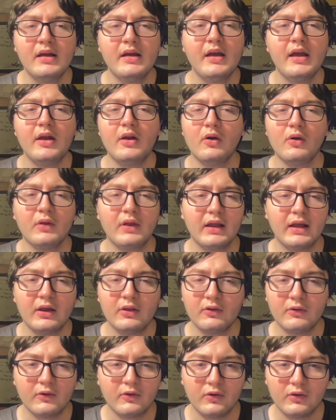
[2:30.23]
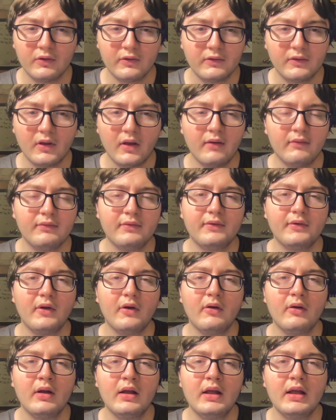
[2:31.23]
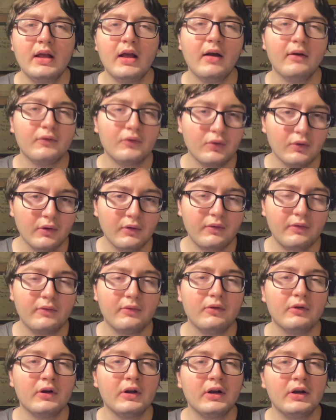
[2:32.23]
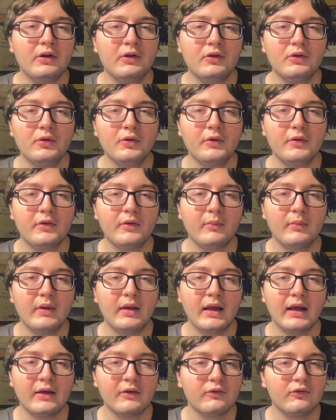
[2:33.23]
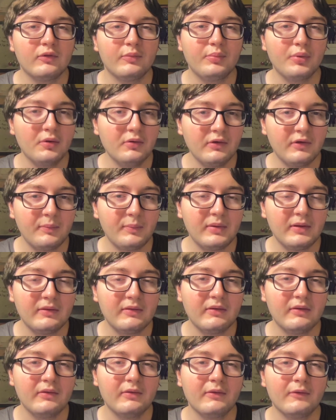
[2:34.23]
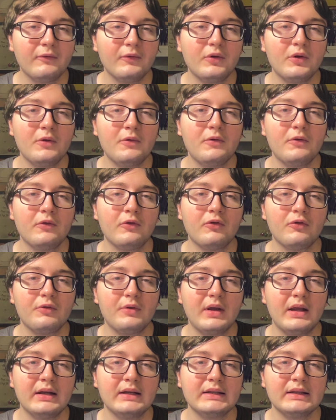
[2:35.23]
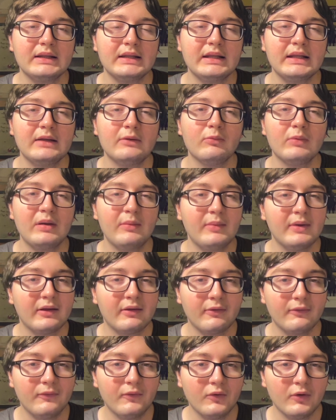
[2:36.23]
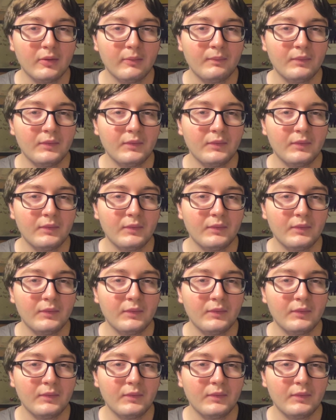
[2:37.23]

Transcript: and all that other good stuff. So, of course, they're going to include some extra bonus pieces for you to create the remix form